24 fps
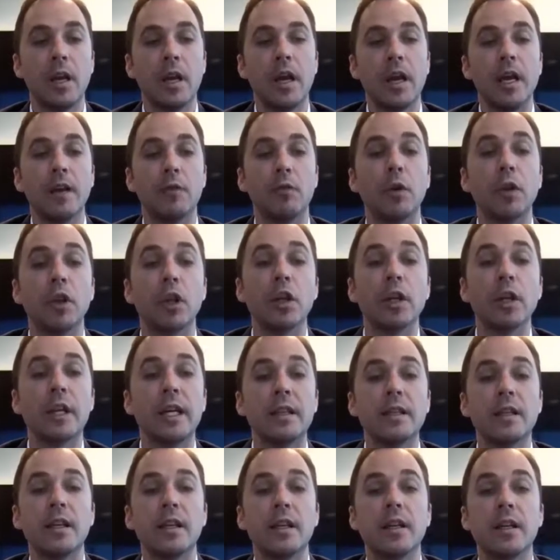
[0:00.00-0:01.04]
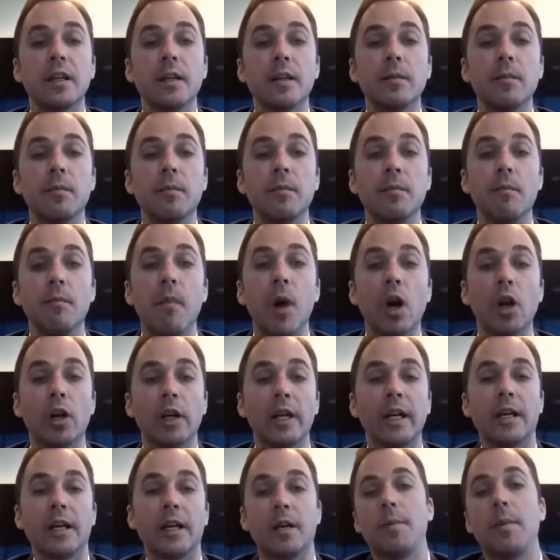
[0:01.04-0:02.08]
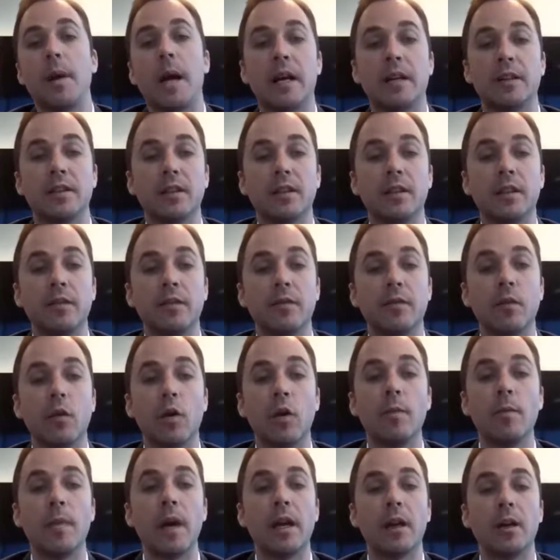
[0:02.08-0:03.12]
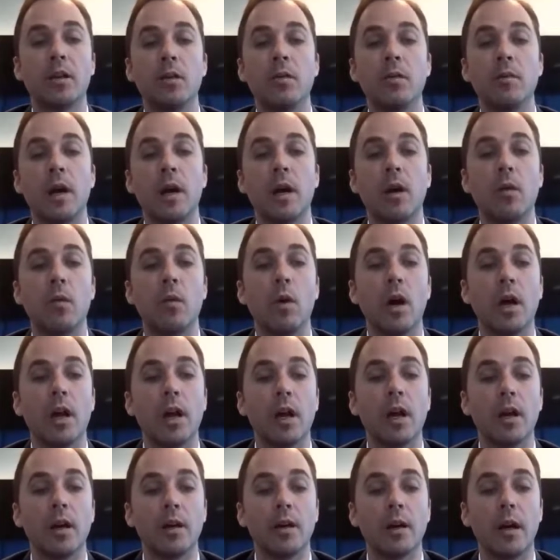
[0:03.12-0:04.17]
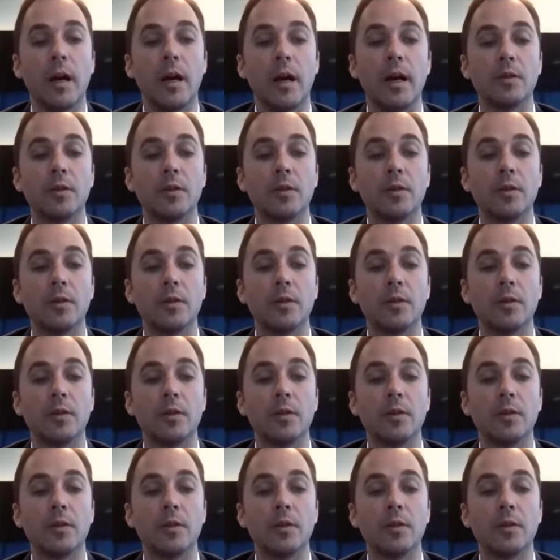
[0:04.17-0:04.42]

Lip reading: If we look at the market capacity for medical marijuana as